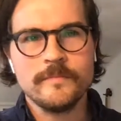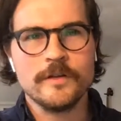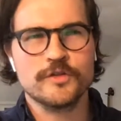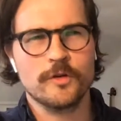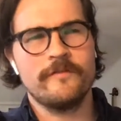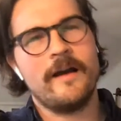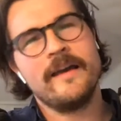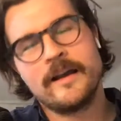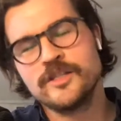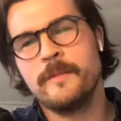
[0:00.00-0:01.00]
Sort of, I
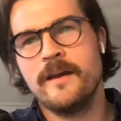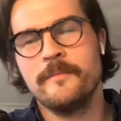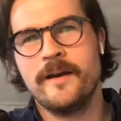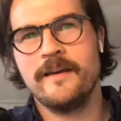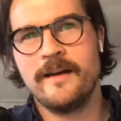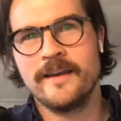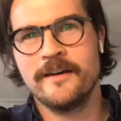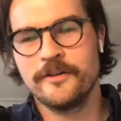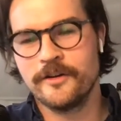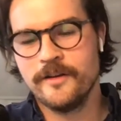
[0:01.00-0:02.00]
actually my my
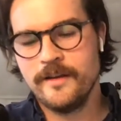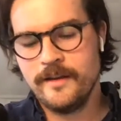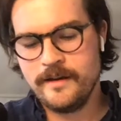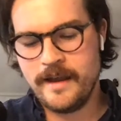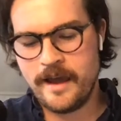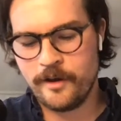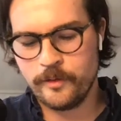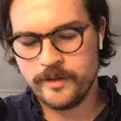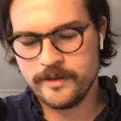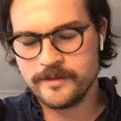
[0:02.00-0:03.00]
iCalendar
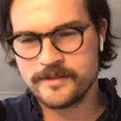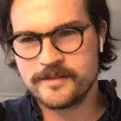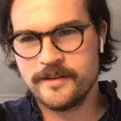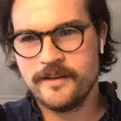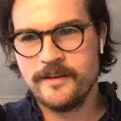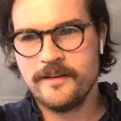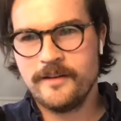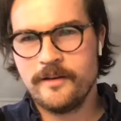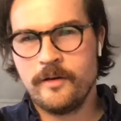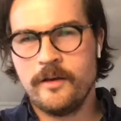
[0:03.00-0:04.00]
now is
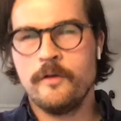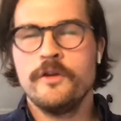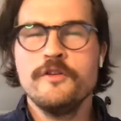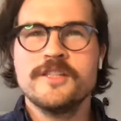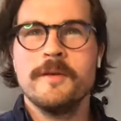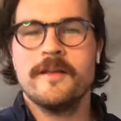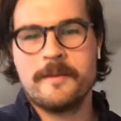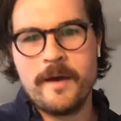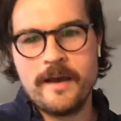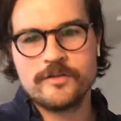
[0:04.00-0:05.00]
it used to be
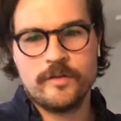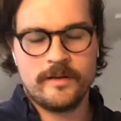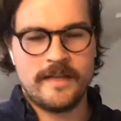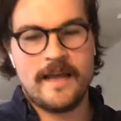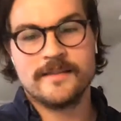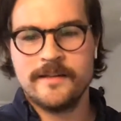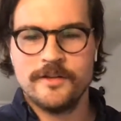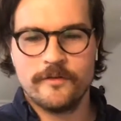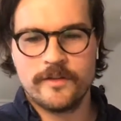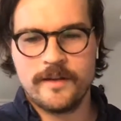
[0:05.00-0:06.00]
like my actual like task I need
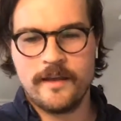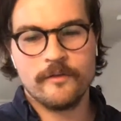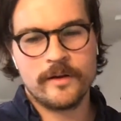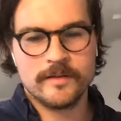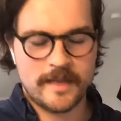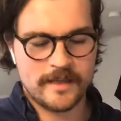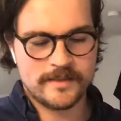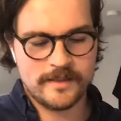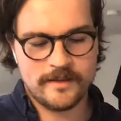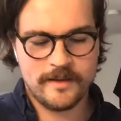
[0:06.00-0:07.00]
to do for the day when I was
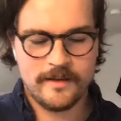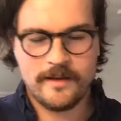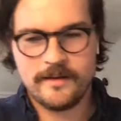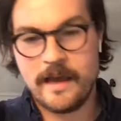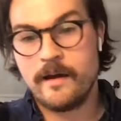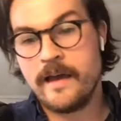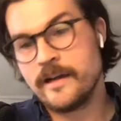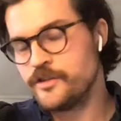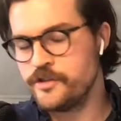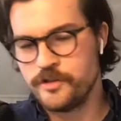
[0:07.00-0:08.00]
IC. Now I
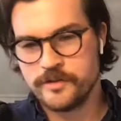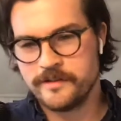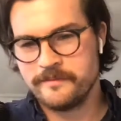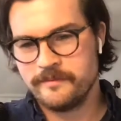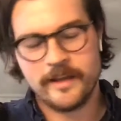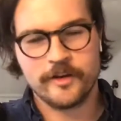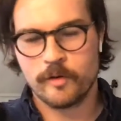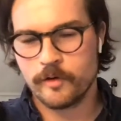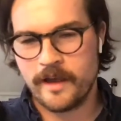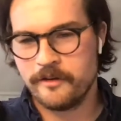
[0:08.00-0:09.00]
actually just use it like a
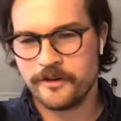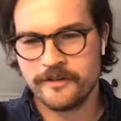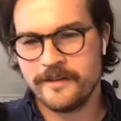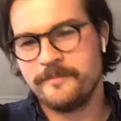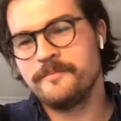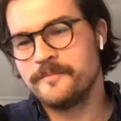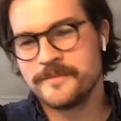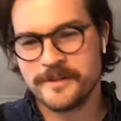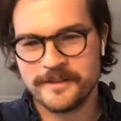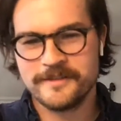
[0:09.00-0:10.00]
normal calendar and
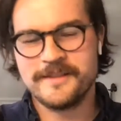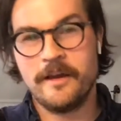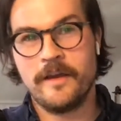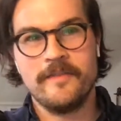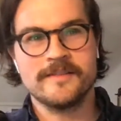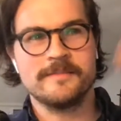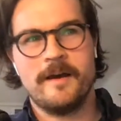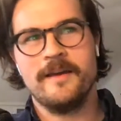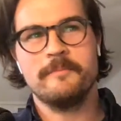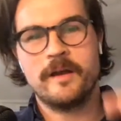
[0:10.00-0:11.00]
to say, okay, this is
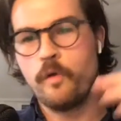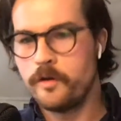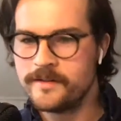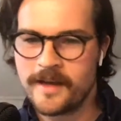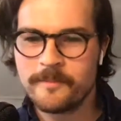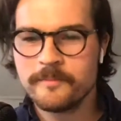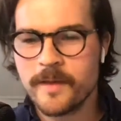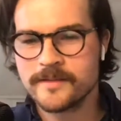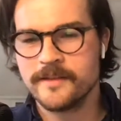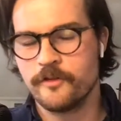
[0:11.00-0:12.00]
my my quality time
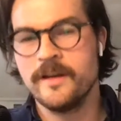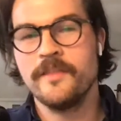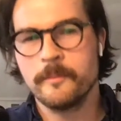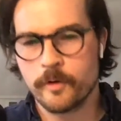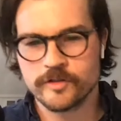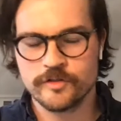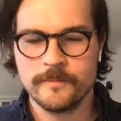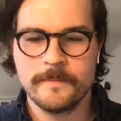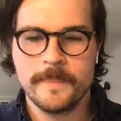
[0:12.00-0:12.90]
basically for anything personal.